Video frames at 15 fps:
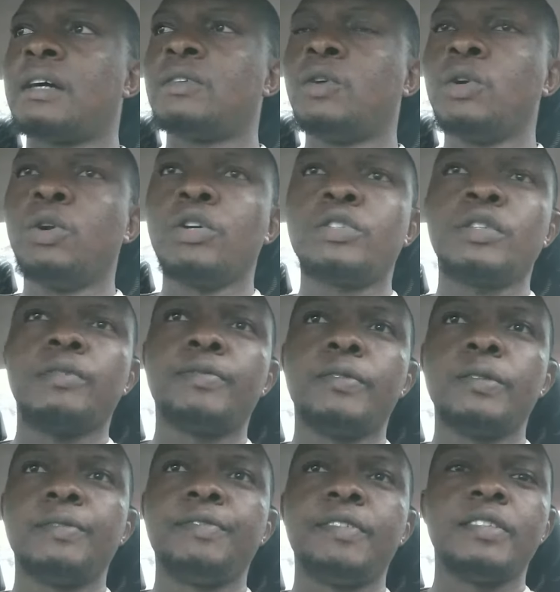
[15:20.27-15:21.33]
olosho
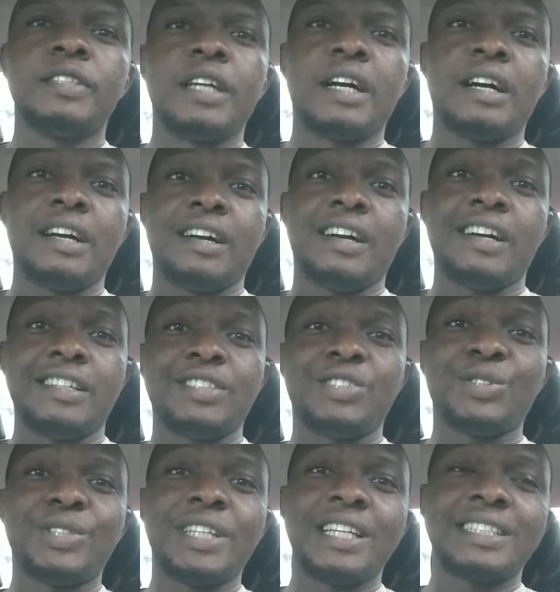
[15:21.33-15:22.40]
fill their
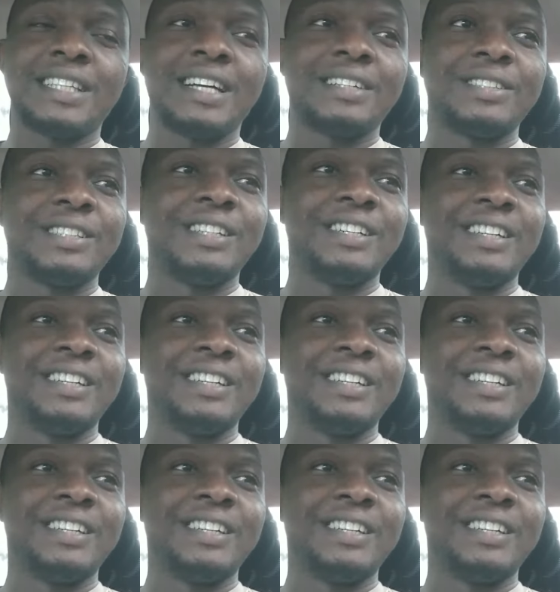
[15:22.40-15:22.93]
social cycle.